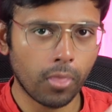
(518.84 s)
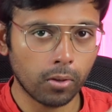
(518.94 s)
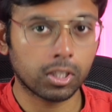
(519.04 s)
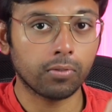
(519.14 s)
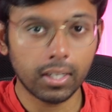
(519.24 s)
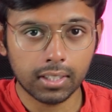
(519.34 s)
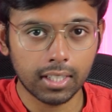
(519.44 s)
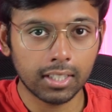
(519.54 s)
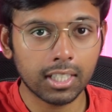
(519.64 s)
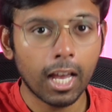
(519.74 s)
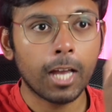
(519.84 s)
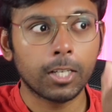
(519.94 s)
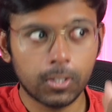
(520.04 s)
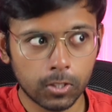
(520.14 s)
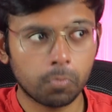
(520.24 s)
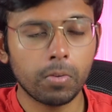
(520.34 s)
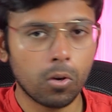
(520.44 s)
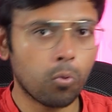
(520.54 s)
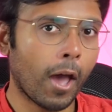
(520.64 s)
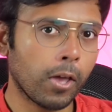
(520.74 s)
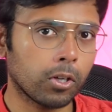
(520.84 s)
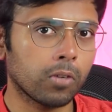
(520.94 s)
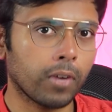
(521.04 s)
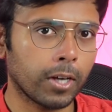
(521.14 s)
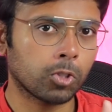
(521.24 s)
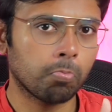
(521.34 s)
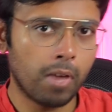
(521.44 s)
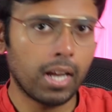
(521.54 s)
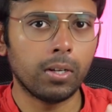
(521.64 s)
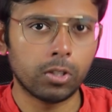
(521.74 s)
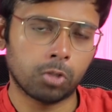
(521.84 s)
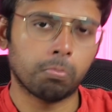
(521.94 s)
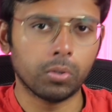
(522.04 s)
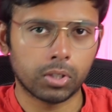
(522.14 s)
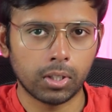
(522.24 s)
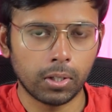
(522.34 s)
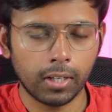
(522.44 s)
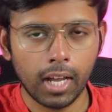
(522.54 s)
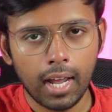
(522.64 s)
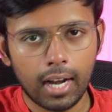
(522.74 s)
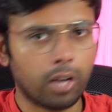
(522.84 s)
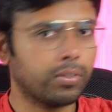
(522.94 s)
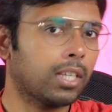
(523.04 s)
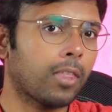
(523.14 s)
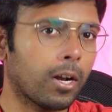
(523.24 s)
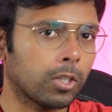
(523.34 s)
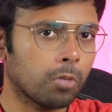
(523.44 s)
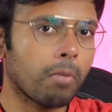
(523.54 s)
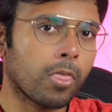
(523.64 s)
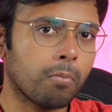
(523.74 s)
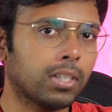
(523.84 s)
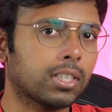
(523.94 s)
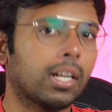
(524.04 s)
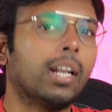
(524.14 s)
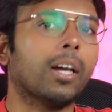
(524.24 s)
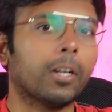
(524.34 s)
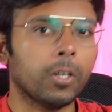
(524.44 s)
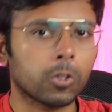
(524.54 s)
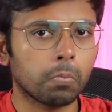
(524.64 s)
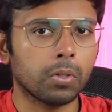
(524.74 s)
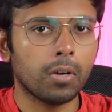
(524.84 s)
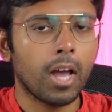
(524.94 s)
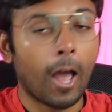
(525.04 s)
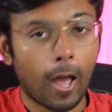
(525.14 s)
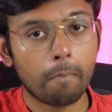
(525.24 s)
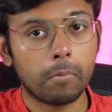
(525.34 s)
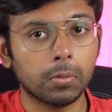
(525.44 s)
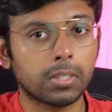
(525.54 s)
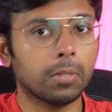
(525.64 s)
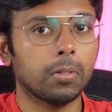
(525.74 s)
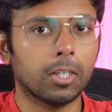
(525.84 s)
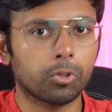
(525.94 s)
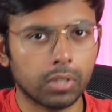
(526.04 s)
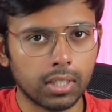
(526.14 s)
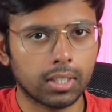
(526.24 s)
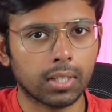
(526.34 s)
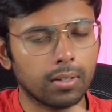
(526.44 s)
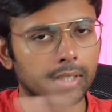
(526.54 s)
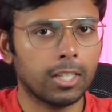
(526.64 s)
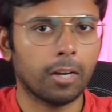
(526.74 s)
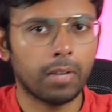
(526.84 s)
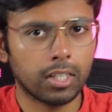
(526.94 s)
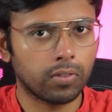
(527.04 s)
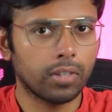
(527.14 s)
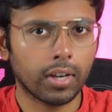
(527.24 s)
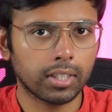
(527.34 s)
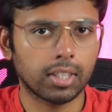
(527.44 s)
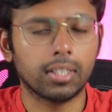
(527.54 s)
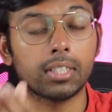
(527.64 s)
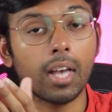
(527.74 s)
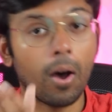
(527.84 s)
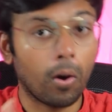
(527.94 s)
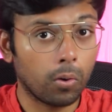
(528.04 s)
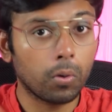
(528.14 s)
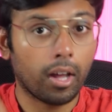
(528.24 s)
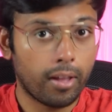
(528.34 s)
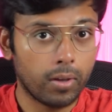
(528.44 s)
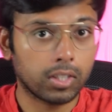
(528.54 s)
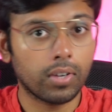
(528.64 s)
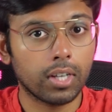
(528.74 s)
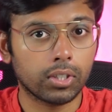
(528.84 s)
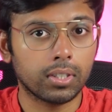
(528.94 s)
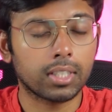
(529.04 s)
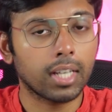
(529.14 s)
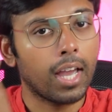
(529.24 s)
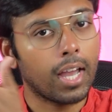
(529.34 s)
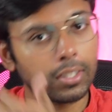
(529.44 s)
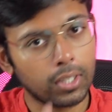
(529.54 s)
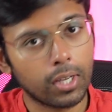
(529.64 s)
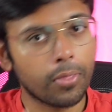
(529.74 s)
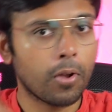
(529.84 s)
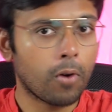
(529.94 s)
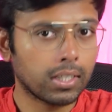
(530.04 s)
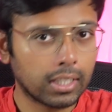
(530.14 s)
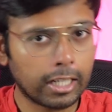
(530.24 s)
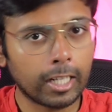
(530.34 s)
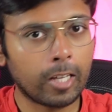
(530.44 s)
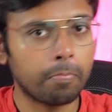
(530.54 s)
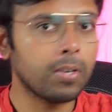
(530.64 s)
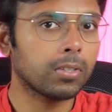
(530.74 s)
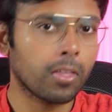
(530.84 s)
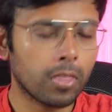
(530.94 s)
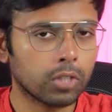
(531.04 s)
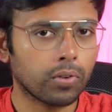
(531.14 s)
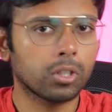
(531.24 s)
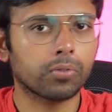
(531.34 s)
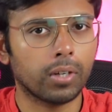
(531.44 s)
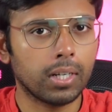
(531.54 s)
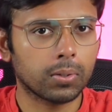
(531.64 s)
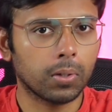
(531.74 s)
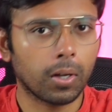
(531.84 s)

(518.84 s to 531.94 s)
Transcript: those devices, just be aware your device may lose support soon. Now obviously that does not make them instantly unusable, Apple still does release security updates for devices on older iOS versions, and so you could theoretically keep using these phones for a little